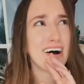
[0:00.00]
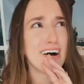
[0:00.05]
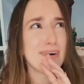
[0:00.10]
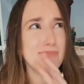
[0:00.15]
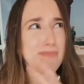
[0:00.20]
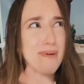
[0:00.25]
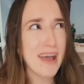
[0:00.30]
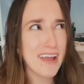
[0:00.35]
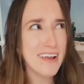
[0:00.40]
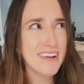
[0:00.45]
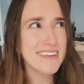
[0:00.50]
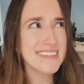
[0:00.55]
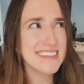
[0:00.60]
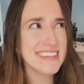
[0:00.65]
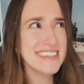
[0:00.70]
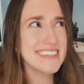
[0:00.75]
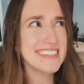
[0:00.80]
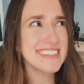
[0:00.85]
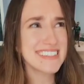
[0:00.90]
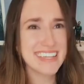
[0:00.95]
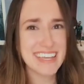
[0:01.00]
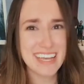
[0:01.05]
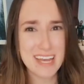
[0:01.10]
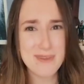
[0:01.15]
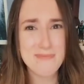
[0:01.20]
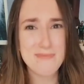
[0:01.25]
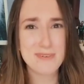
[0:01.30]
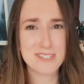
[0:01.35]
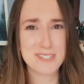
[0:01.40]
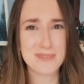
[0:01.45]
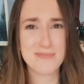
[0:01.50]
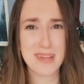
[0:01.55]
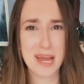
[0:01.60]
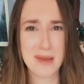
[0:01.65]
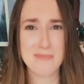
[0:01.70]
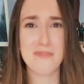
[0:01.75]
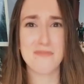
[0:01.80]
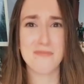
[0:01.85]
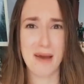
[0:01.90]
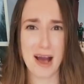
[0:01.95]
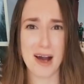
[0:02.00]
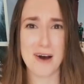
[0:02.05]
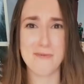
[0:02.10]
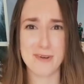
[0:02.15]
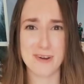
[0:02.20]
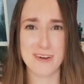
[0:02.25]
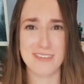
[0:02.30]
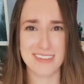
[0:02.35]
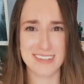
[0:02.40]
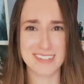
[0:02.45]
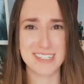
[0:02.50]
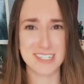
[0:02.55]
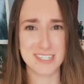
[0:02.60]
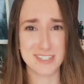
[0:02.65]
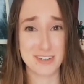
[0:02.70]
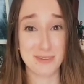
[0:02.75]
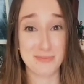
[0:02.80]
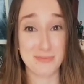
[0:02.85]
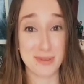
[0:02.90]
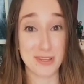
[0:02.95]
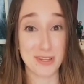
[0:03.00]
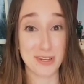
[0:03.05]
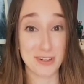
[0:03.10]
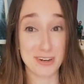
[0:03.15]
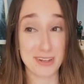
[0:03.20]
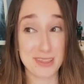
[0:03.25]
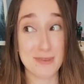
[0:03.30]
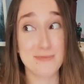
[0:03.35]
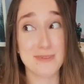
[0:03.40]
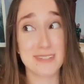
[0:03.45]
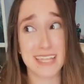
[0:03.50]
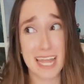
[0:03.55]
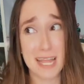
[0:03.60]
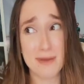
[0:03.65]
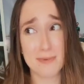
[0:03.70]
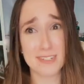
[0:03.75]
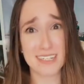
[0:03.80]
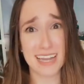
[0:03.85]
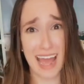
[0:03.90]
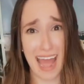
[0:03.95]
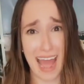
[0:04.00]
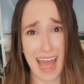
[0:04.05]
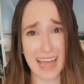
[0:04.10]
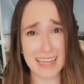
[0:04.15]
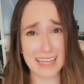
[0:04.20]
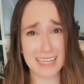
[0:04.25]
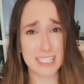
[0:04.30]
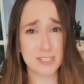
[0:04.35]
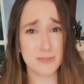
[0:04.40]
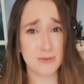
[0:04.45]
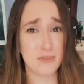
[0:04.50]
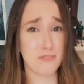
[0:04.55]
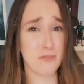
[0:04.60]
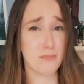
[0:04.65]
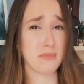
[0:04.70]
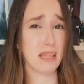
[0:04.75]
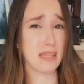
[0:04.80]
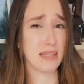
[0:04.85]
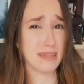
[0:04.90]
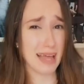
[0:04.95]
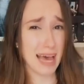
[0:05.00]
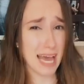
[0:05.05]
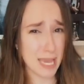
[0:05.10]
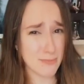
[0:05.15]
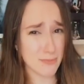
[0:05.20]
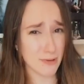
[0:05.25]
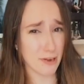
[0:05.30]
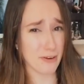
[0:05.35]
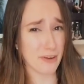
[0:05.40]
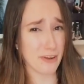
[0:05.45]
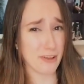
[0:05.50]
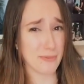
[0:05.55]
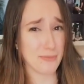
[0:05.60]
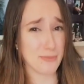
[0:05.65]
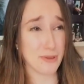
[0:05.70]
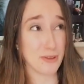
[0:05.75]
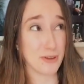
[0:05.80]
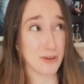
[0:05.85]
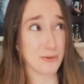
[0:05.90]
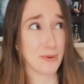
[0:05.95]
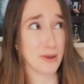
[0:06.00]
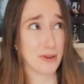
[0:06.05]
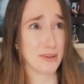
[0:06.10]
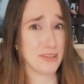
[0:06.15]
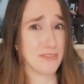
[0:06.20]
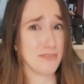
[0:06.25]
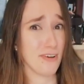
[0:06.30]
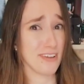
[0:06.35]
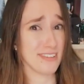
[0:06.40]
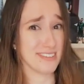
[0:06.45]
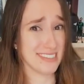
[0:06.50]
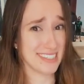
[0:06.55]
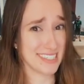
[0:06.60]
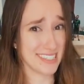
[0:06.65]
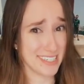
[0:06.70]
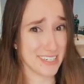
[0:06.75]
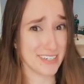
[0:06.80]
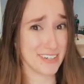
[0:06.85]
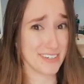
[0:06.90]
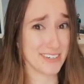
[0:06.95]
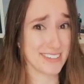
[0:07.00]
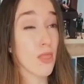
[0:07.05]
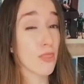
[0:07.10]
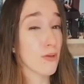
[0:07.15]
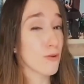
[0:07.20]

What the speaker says: Apparently this kid put some type of malware on the teacher computer and then was able to hack into it from the library computer where he volunteered.